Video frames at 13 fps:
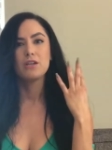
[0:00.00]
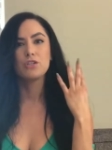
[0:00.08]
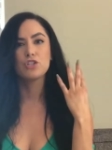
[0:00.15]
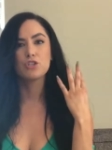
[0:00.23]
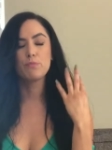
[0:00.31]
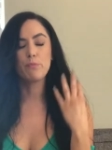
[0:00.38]

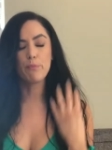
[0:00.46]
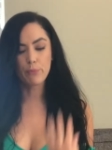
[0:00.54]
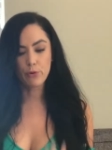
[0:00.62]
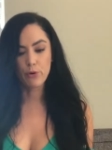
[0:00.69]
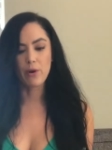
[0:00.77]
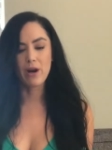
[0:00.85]
just
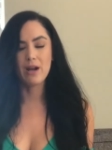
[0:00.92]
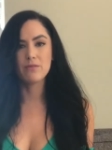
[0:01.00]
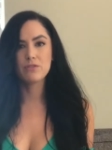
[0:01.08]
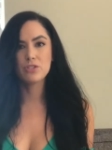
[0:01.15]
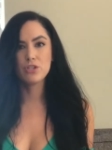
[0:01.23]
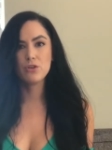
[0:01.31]

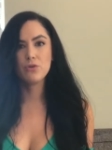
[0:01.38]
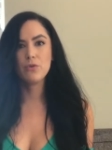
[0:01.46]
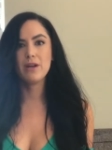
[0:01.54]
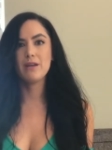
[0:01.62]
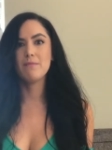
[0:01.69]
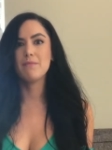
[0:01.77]
grounds you
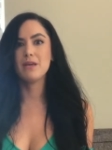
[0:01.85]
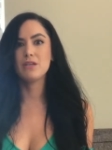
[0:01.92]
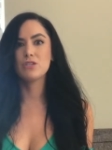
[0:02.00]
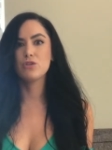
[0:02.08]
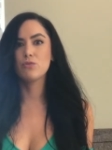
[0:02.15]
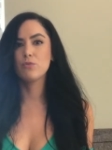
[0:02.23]
and it
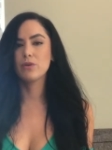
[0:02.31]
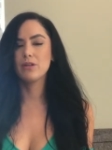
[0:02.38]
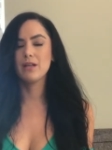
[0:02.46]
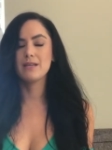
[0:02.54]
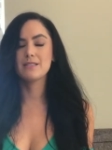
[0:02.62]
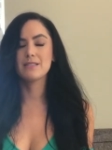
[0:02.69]
makes you
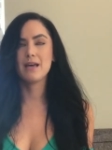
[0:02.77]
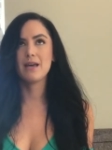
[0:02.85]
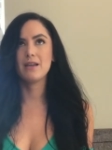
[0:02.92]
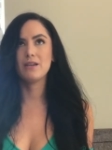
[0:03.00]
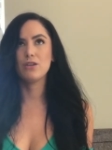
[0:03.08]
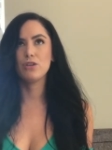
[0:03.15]
realize
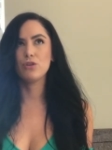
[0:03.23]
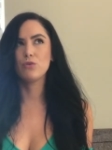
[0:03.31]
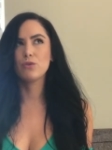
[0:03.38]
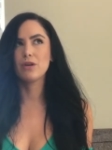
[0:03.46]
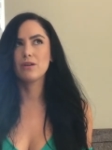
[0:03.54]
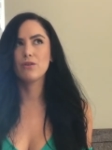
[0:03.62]
that you
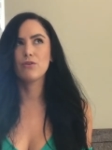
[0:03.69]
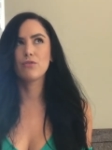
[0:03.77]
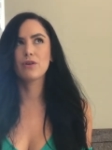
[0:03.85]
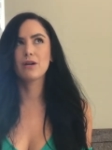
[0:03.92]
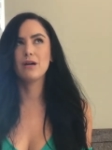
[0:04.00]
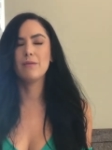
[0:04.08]
can
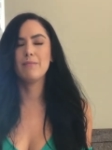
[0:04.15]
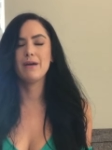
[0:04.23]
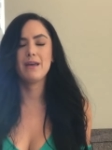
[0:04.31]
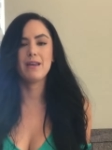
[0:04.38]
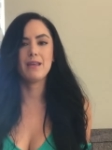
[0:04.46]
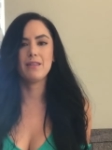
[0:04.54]
overcome
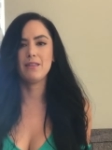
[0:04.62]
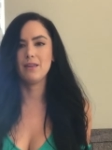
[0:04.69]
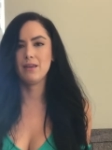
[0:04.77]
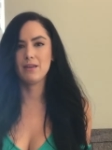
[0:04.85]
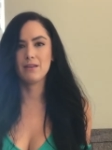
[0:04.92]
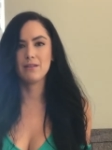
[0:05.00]

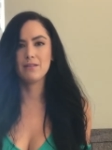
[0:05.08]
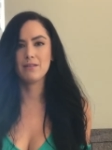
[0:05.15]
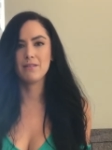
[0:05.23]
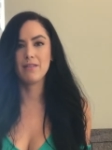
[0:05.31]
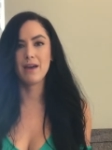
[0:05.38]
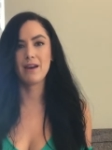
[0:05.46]
anything
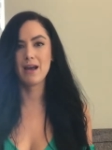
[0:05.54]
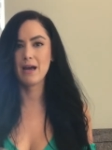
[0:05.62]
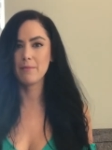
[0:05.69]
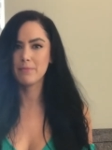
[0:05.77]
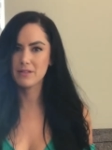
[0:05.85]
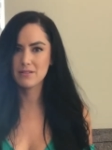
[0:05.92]
that
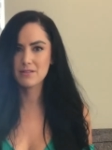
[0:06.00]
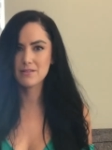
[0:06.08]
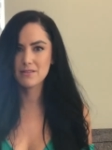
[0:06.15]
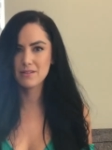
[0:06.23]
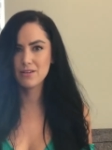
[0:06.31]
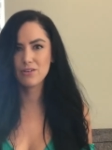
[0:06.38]
happens
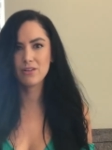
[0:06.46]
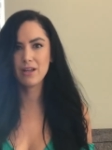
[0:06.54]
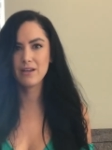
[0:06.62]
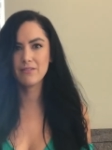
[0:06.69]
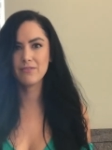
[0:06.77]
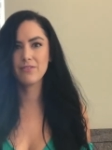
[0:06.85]
in your
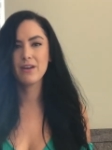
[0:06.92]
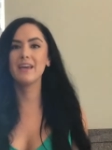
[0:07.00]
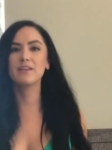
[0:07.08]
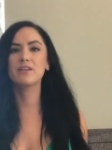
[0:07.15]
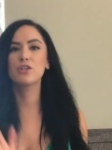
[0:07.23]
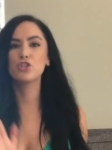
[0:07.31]
life.
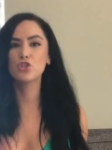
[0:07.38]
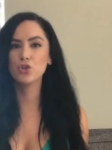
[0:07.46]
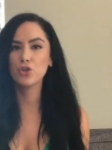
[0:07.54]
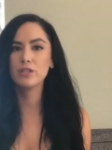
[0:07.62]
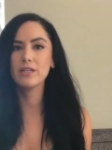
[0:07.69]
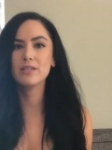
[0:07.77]
And
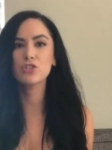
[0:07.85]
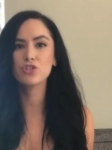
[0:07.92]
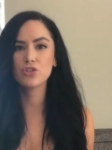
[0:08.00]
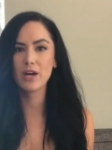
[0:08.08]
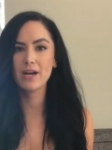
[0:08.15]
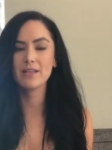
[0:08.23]
controlling
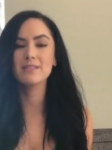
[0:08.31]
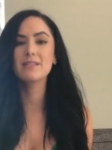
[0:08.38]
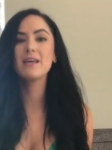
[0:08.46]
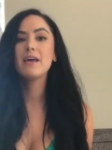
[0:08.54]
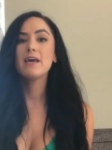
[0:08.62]
stress